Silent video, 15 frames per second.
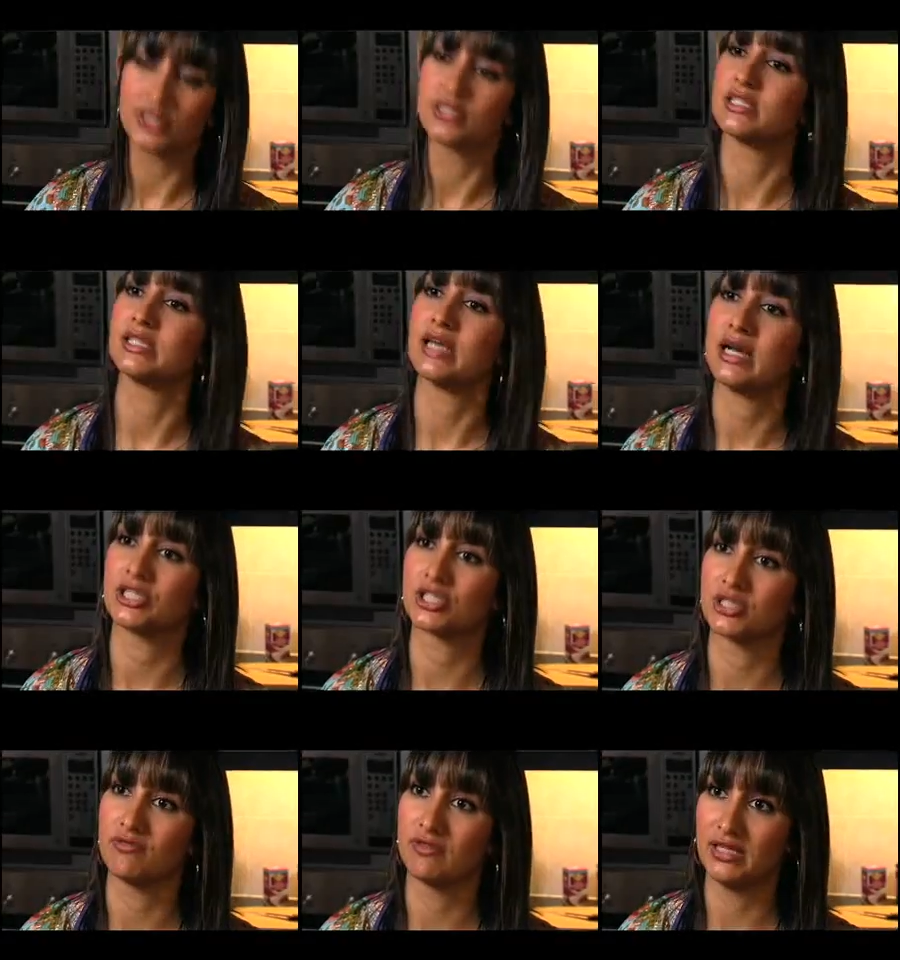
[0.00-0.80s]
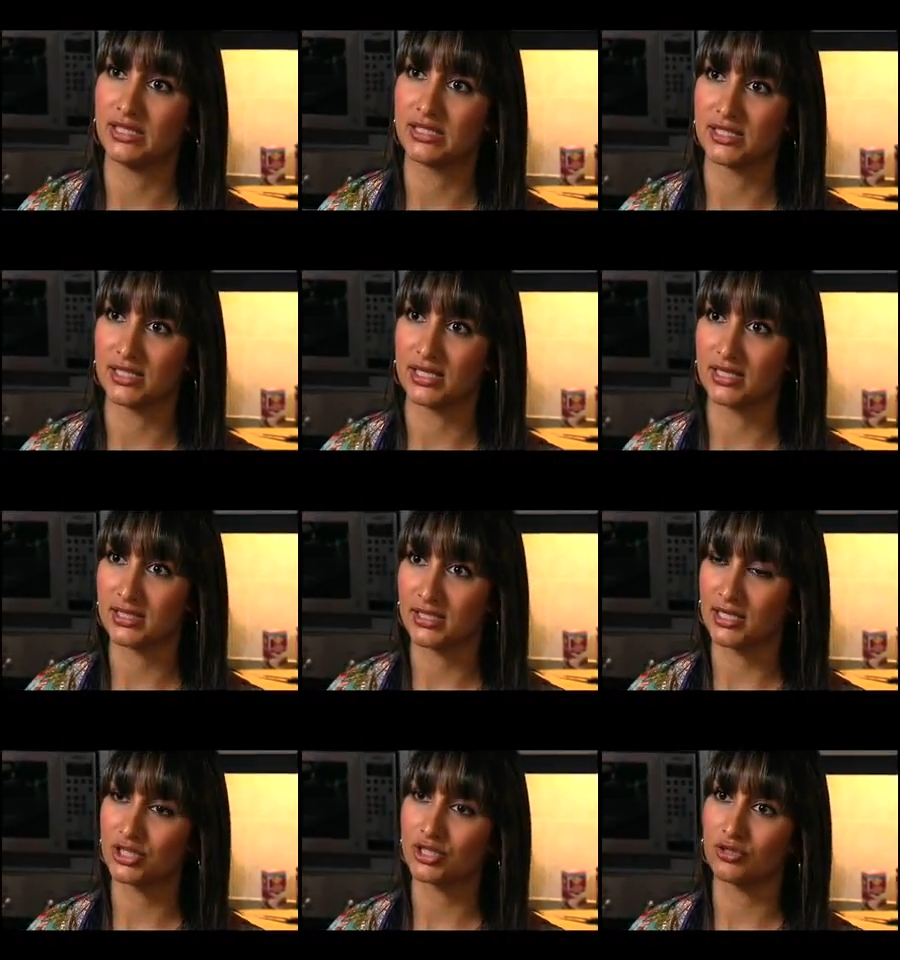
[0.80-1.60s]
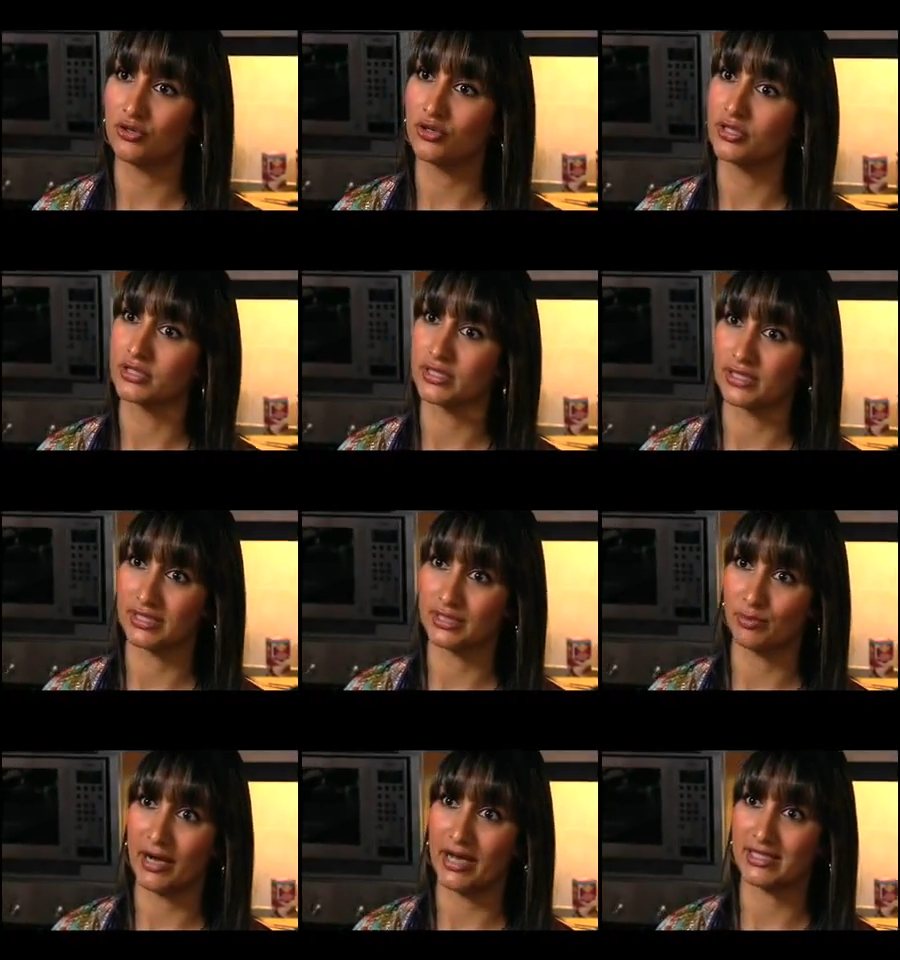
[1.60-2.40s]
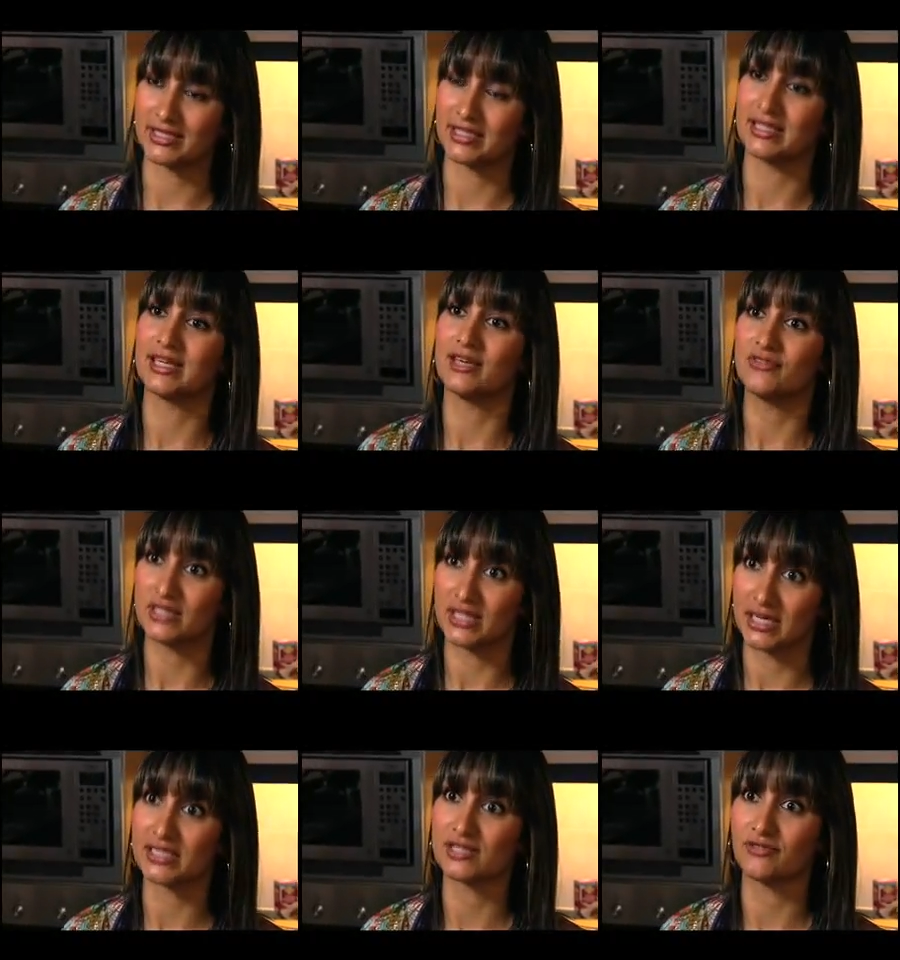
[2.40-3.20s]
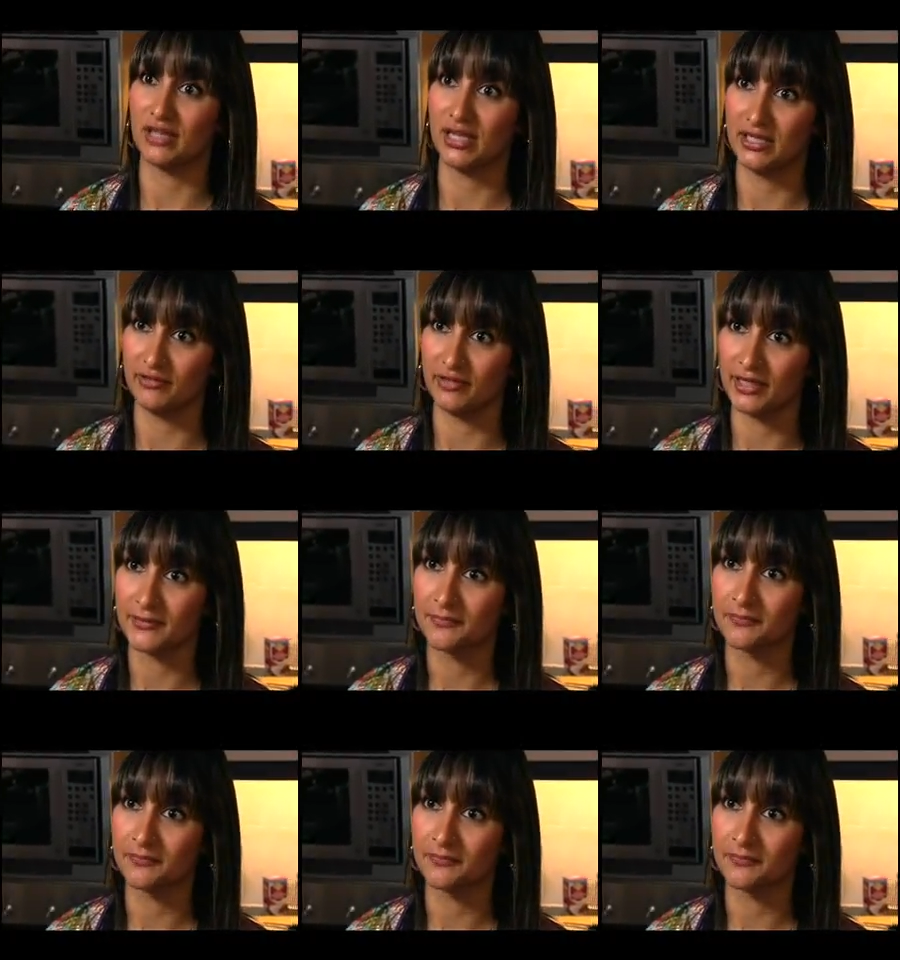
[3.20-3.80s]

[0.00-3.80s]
does is actually releases the essential oils in the spice and gives it its flavour.